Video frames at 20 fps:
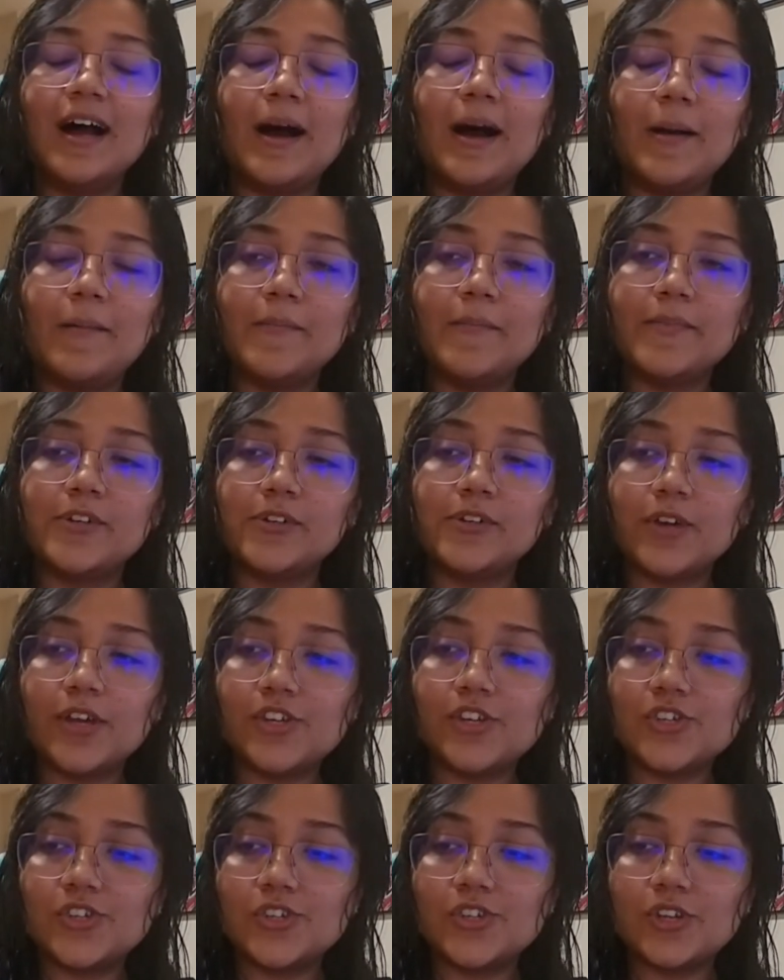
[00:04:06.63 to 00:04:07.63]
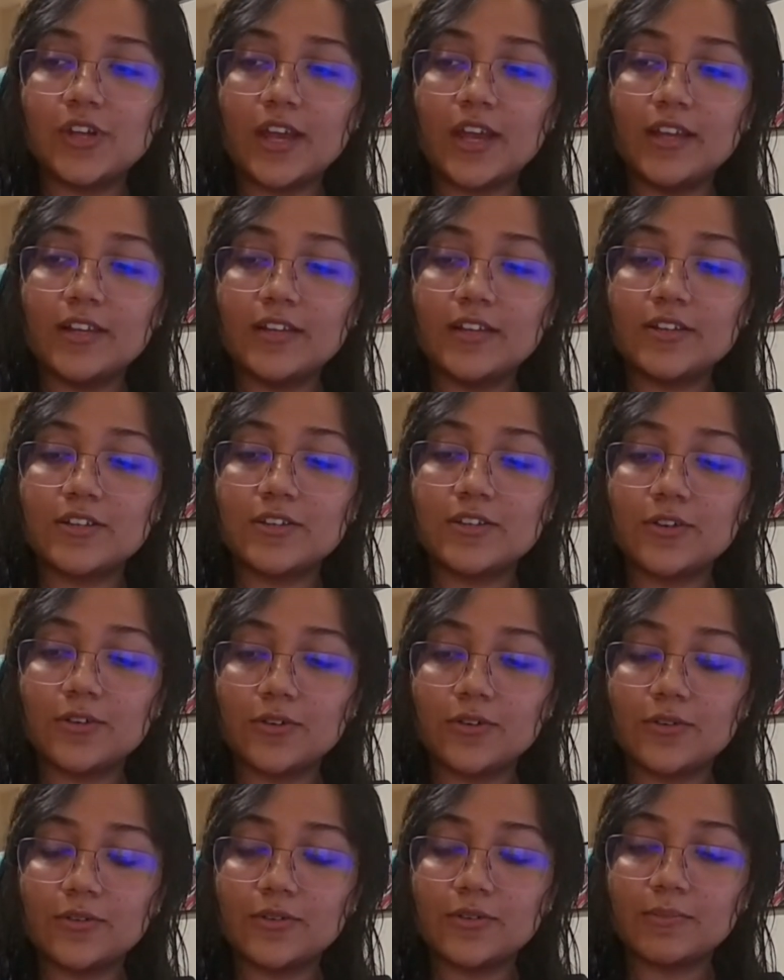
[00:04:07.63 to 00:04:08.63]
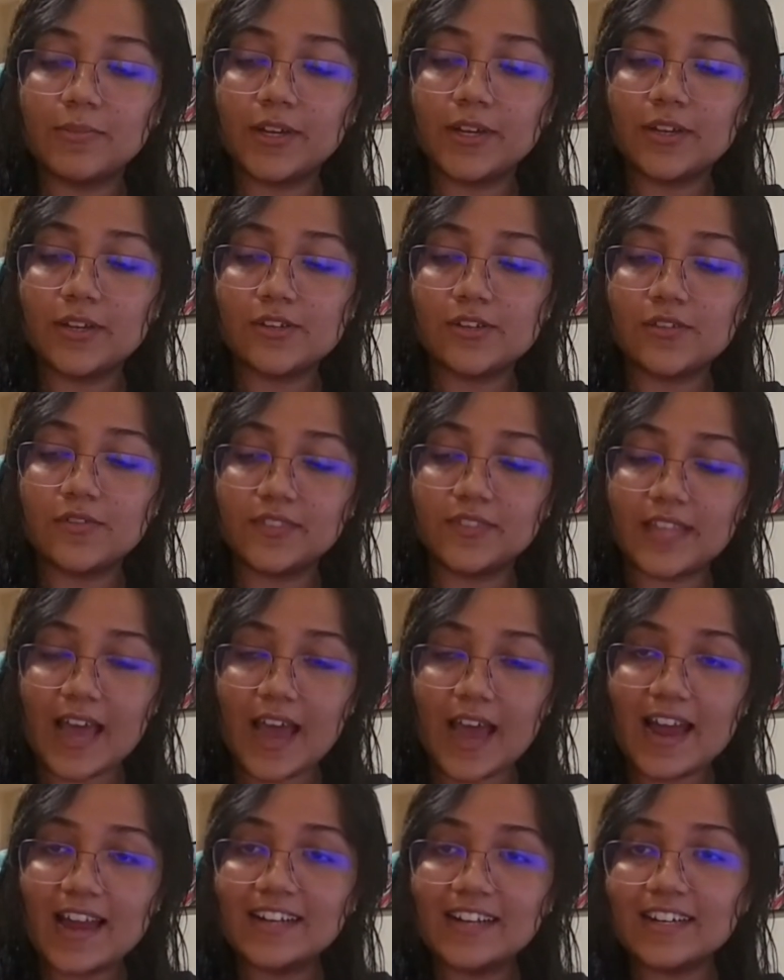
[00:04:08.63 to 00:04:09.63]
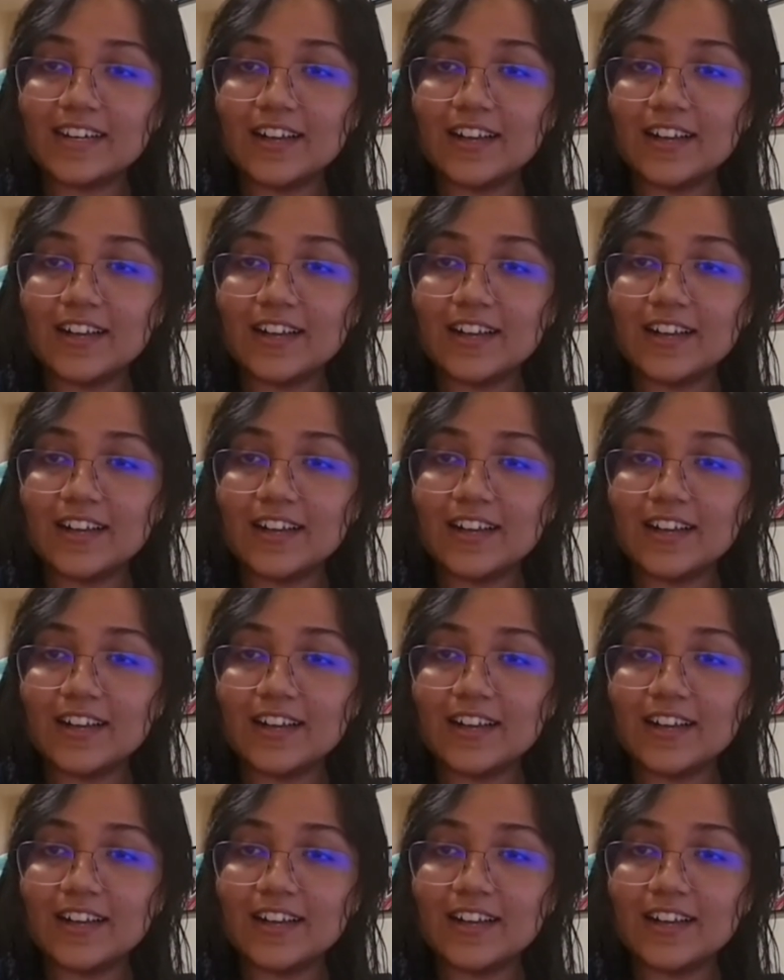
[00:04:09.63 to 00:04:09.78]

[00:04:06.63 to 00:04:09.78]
Um, to ins- uh, so because of that,